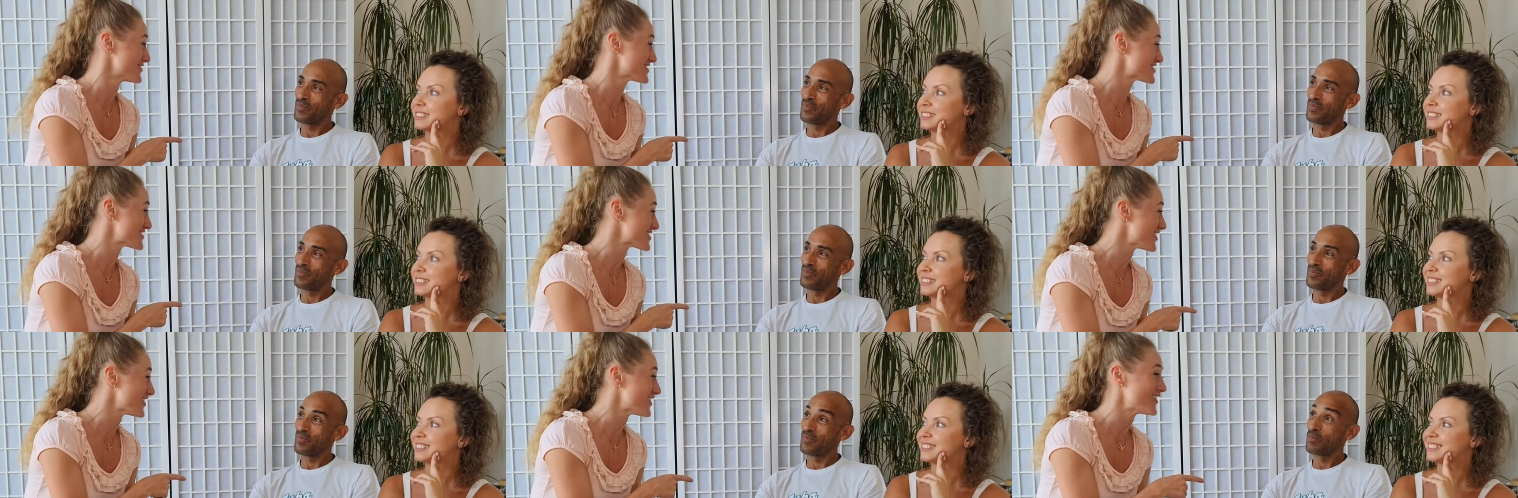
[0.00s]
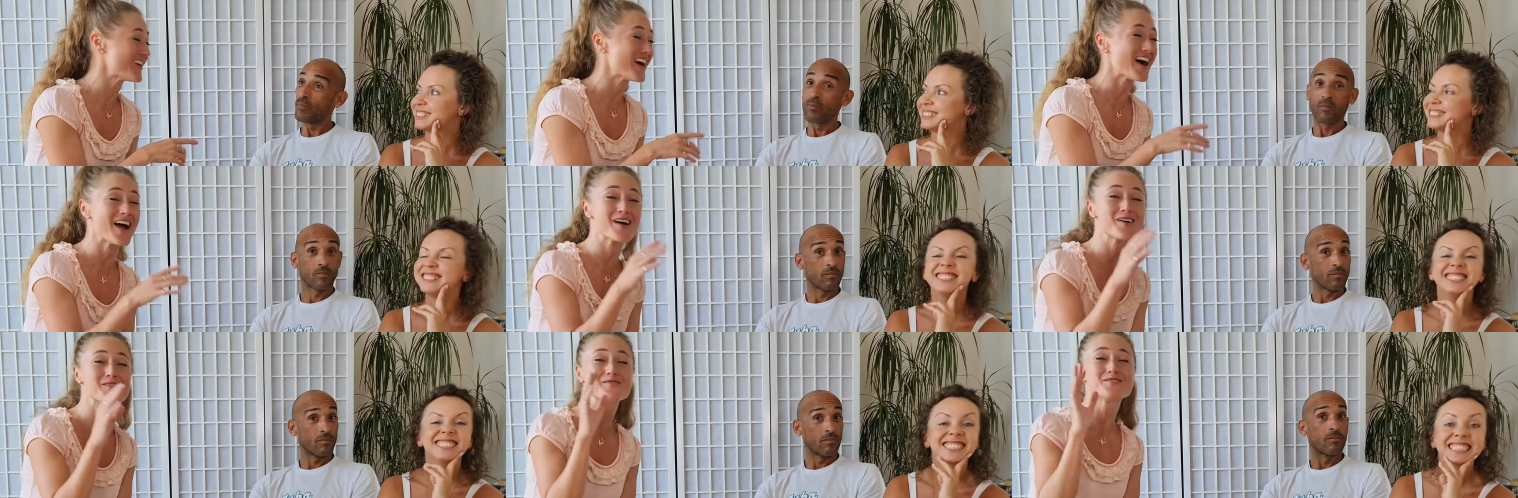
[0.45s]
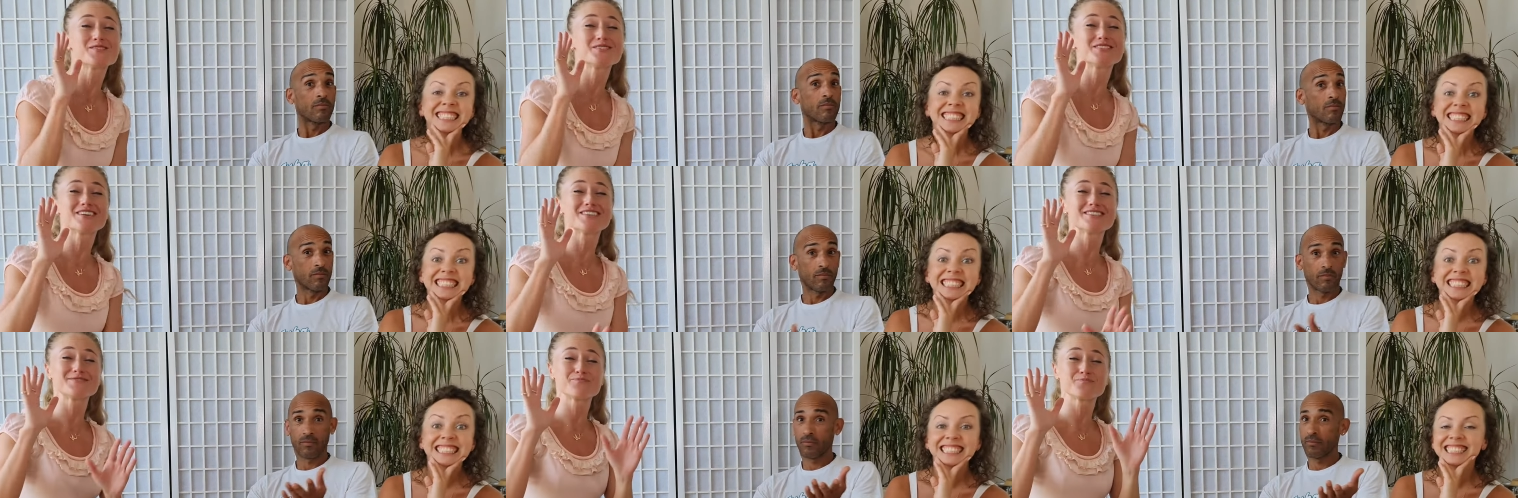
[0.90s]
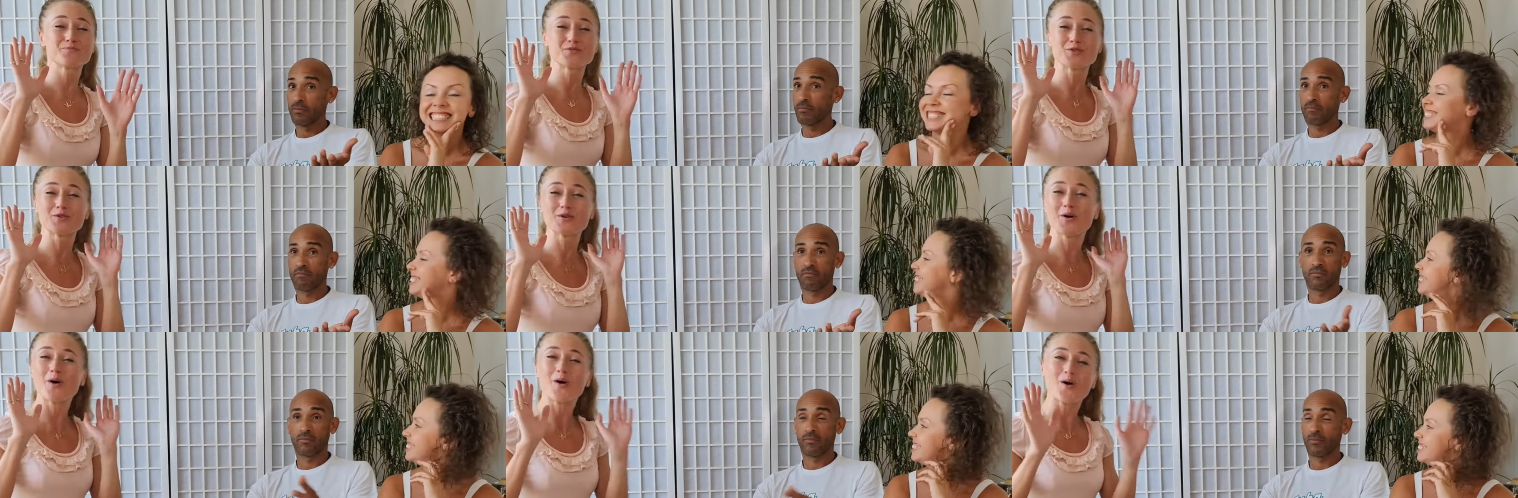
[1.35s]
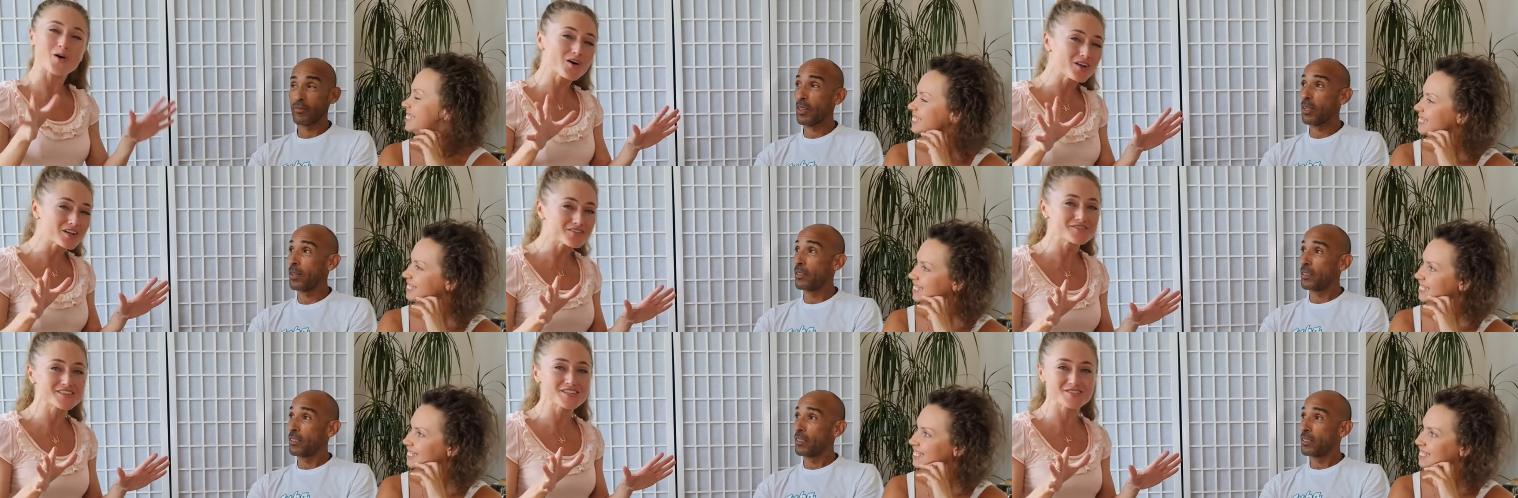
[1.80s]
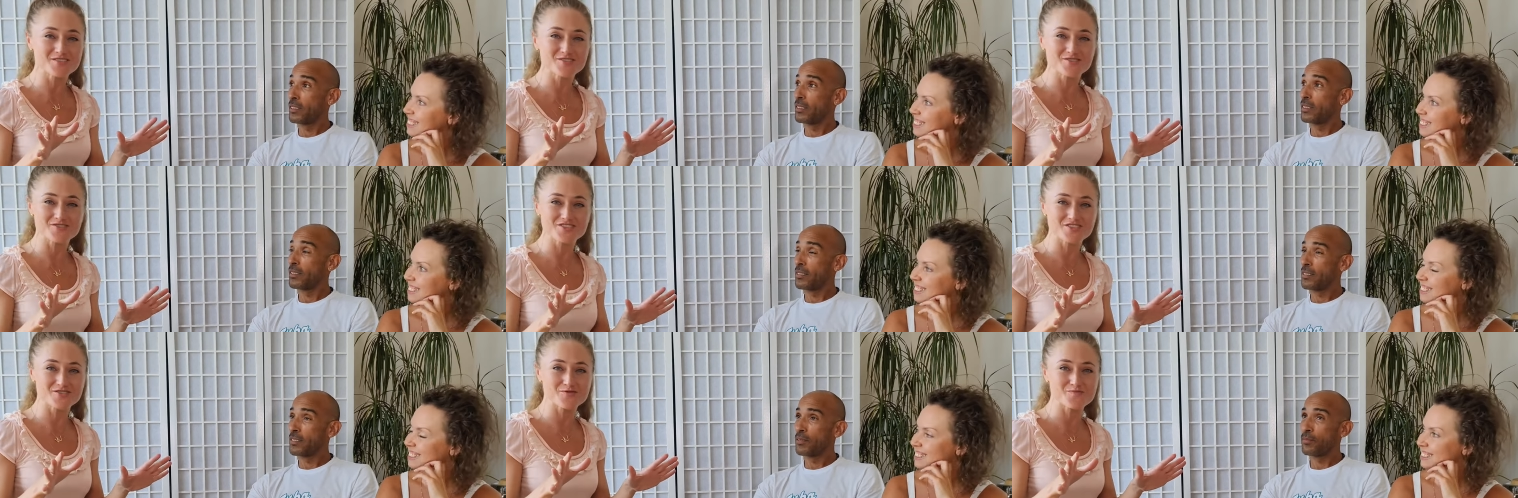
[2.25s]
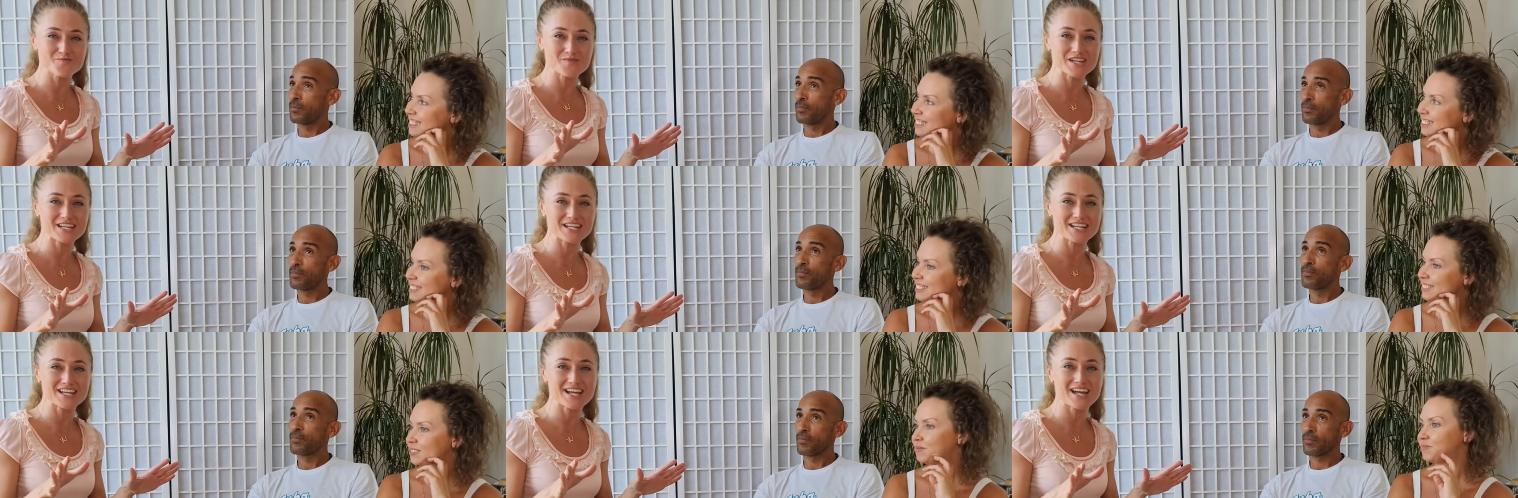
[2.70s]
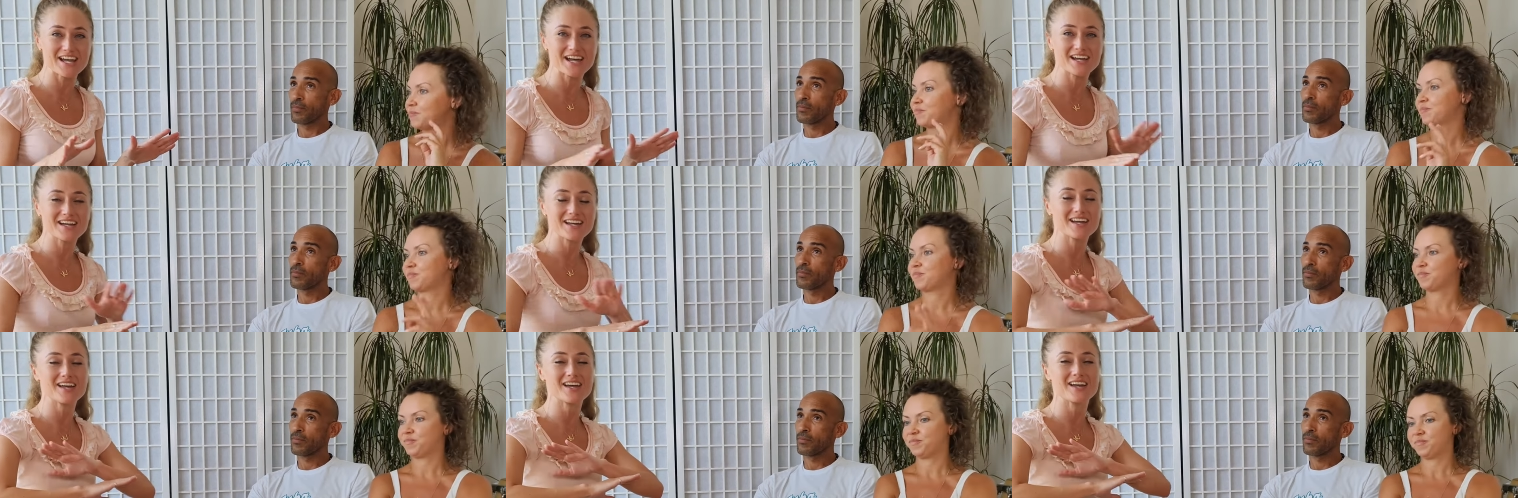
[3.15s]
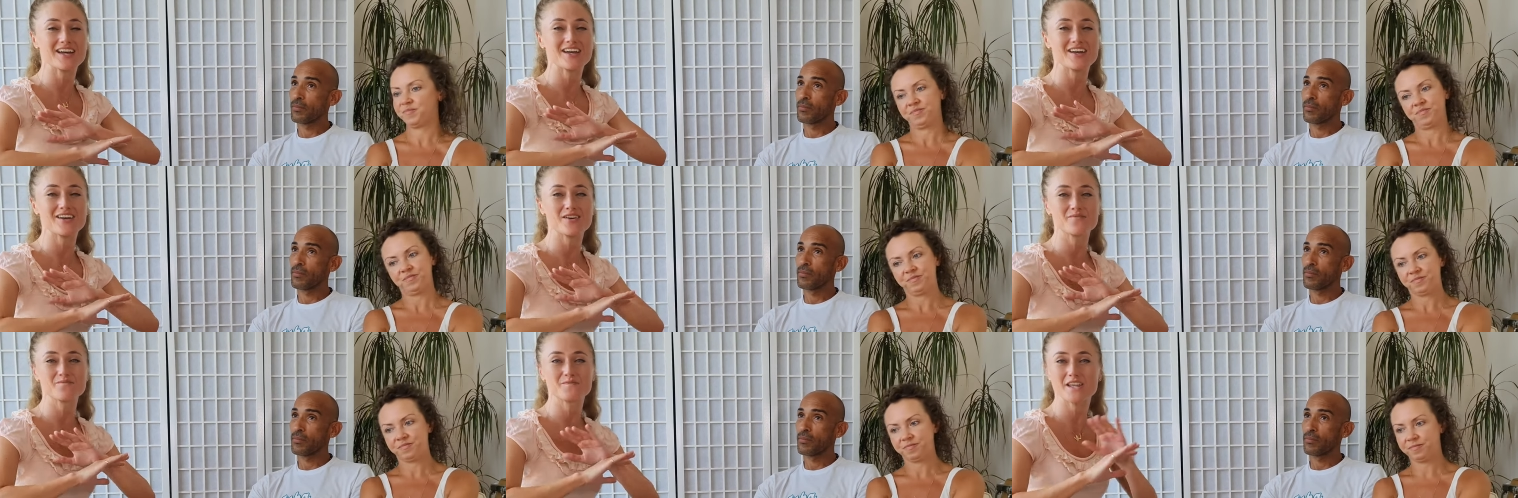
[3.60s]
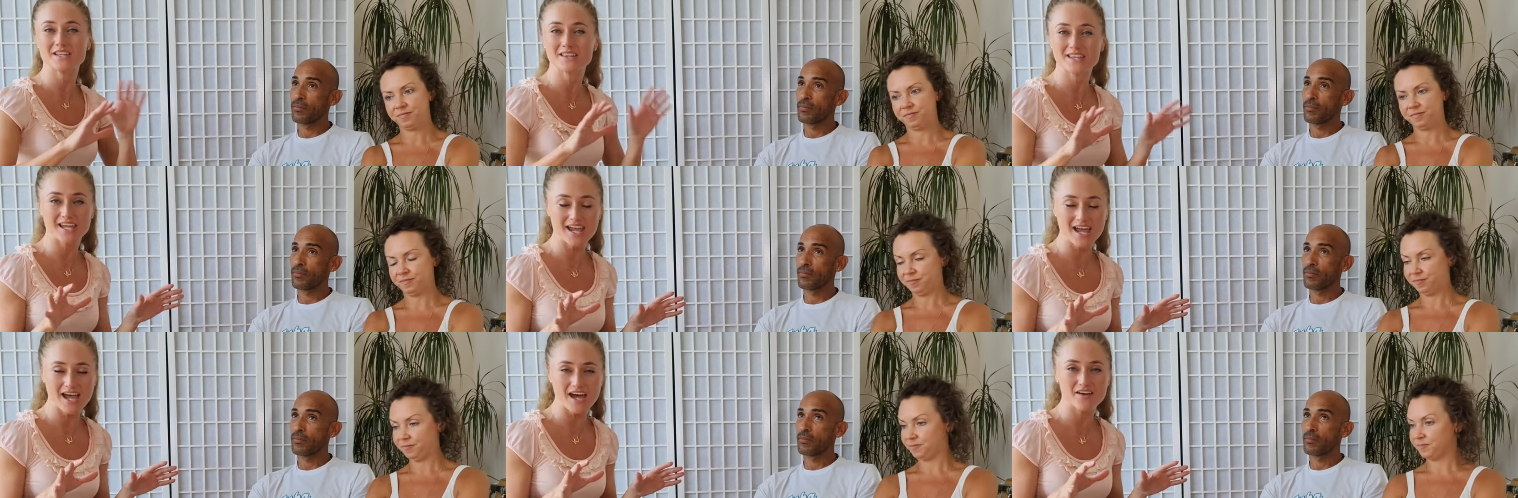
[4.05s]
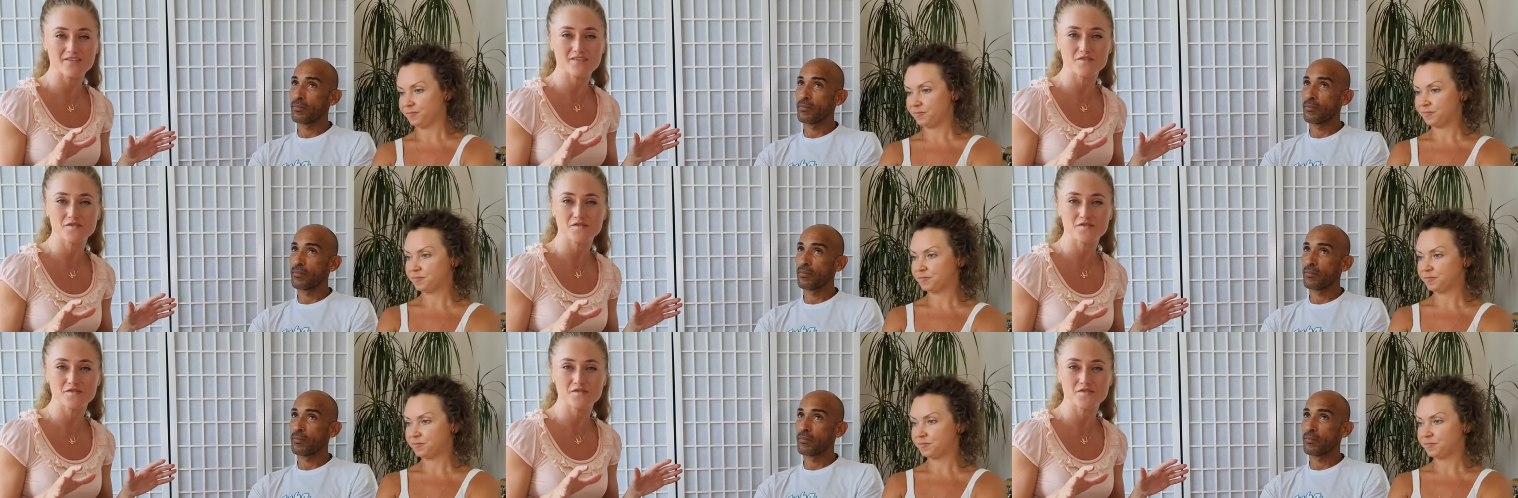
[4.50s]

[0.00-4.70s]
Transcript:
Speaker 1: So I will put all of the social media that they have,